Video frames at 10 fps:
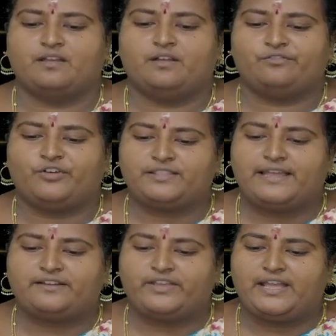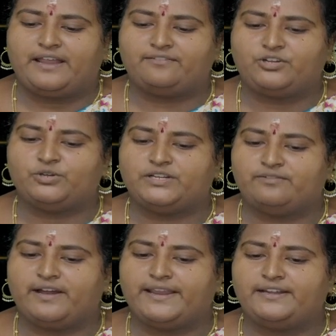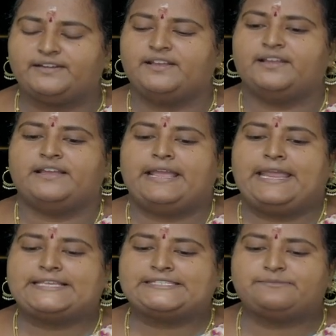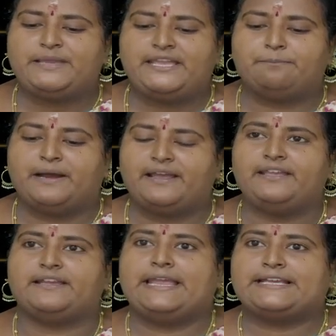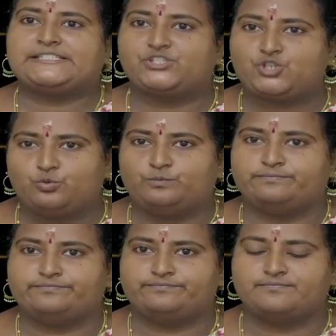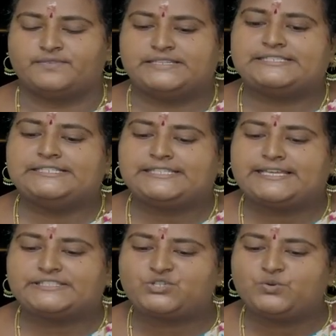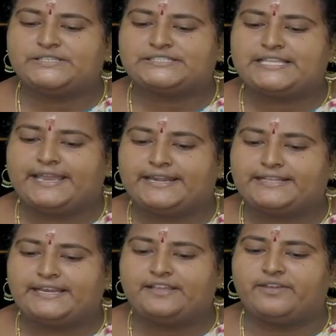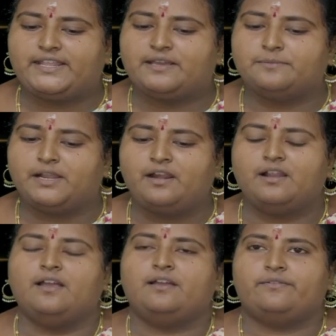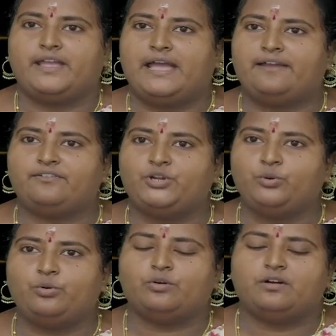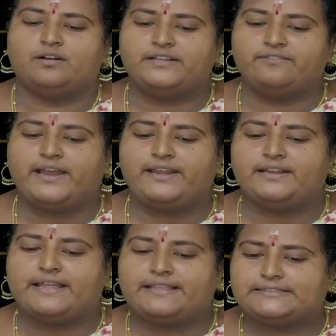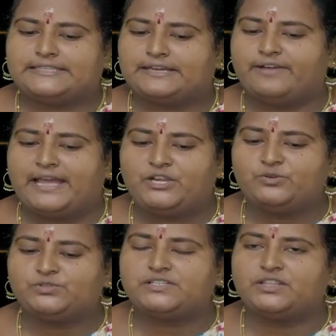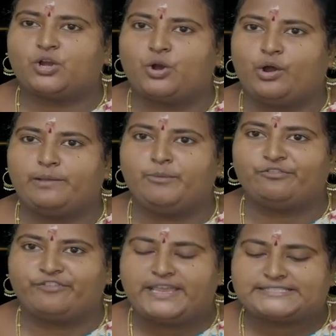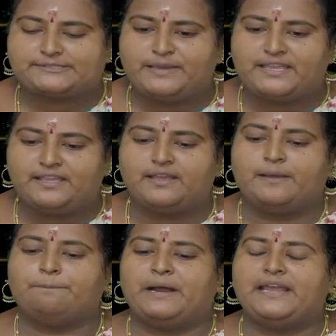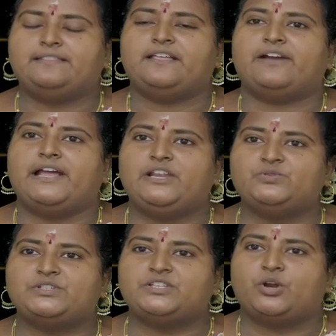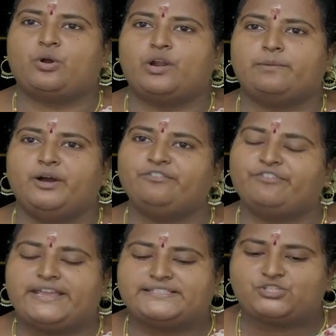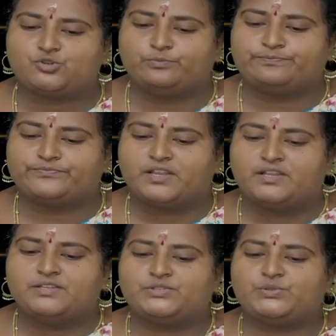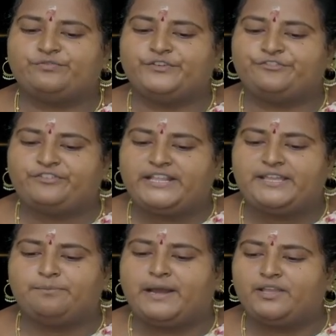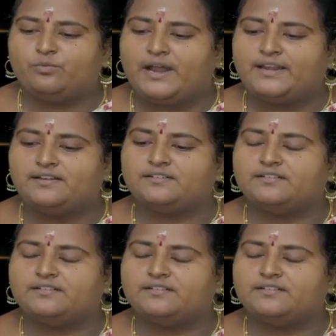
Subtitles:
For that we have to divide xb by x2. Since x2 is the entering variable, we have to divide the values in the column of xb by the values in the column of x2. So 50 by 1,